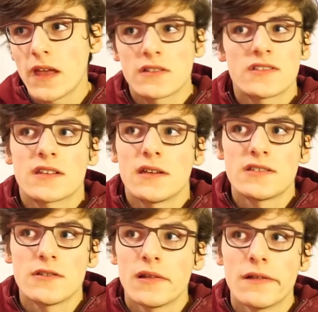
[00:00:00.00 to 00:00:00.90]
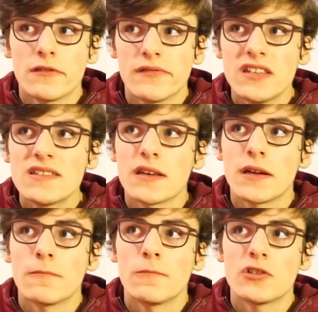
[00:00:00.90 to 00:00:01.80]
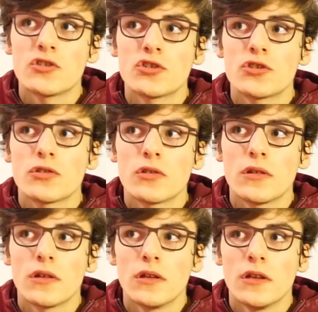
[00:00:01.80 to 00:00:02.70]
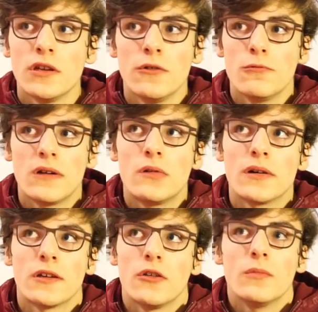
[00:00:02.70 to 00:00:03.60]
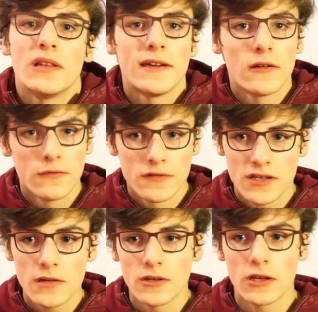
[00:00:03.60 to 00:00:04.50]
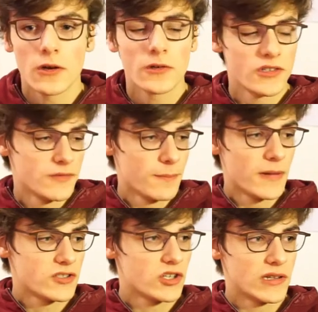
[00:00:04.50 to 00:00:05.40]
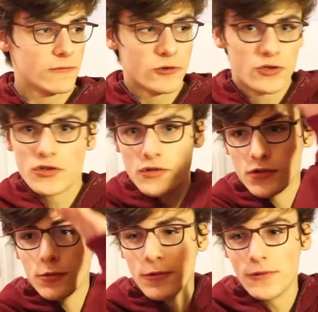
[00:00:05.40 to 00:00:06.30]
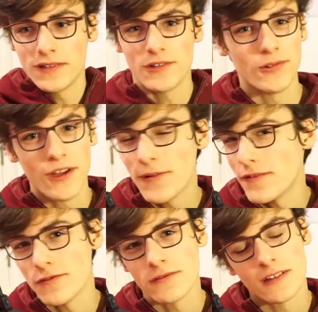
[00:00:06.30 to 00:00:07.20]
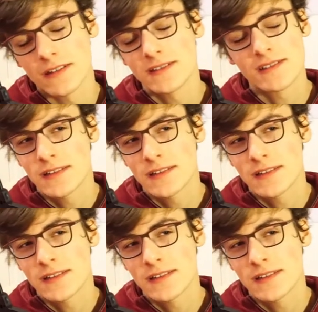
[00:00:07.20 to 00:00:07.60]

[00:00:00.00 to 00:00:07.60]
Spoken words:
that just gets you a level of insight which you will accumulate over time. You can't just magically watch a tutorial and you'll know everything.